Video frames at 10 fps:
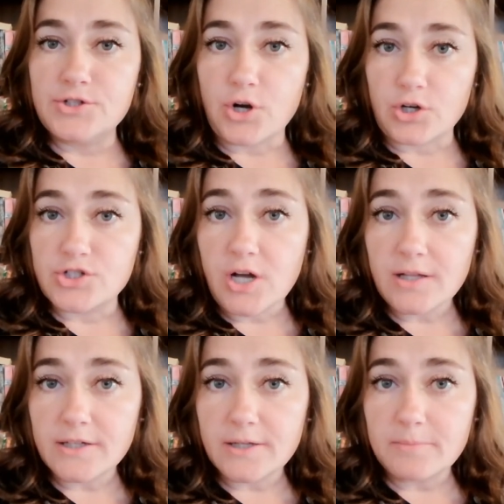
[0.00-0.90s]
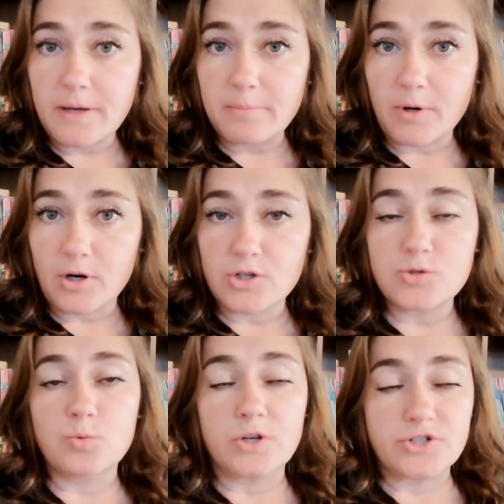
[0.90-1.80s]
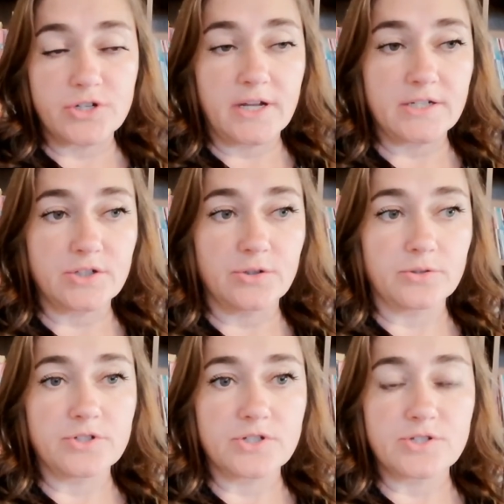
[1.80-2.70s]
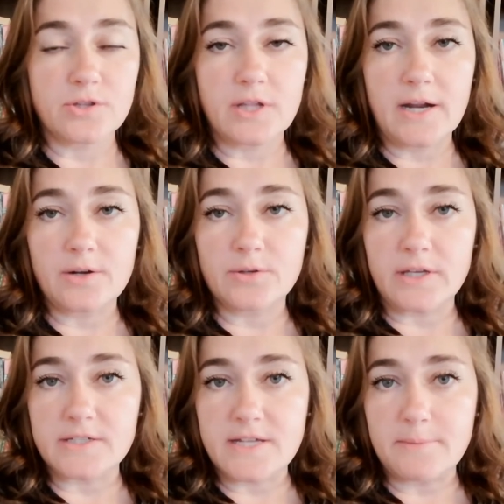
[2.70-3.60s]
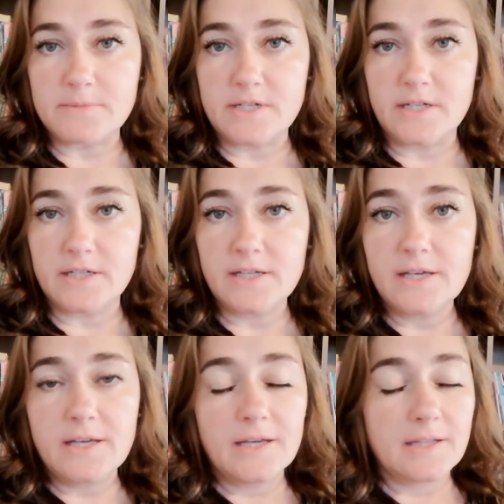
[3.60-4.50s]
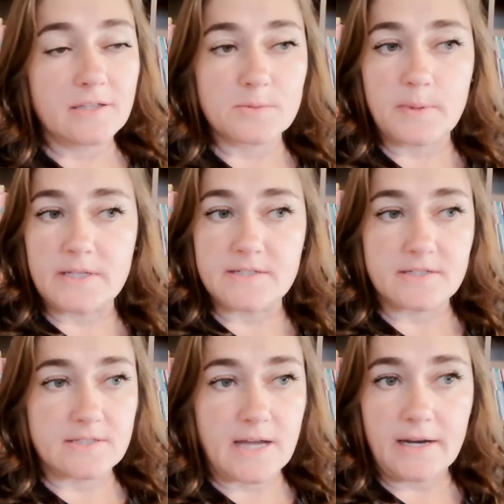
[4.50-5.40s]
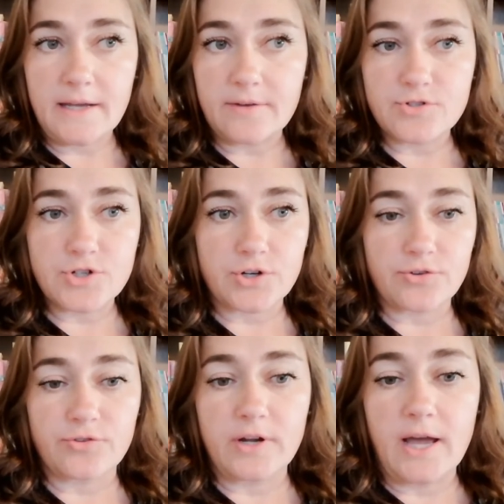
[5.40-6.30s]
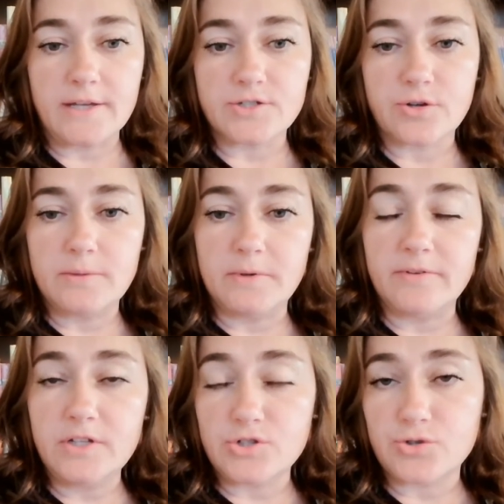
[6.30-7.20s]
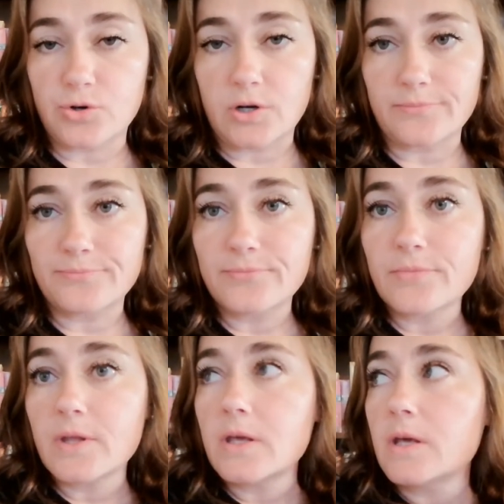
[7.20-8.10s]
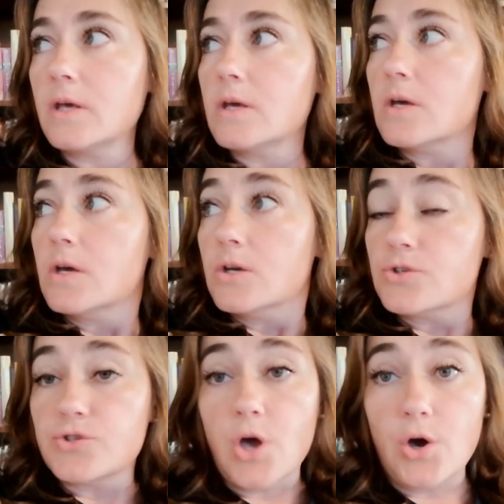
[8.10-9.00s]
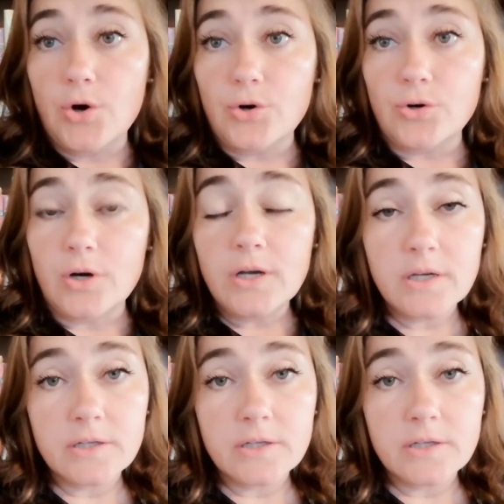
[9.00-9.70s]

dark chocolate in my purse? What should I do? Just so that I don't get tempted this place does not have sugar free ice cream of any sort. So,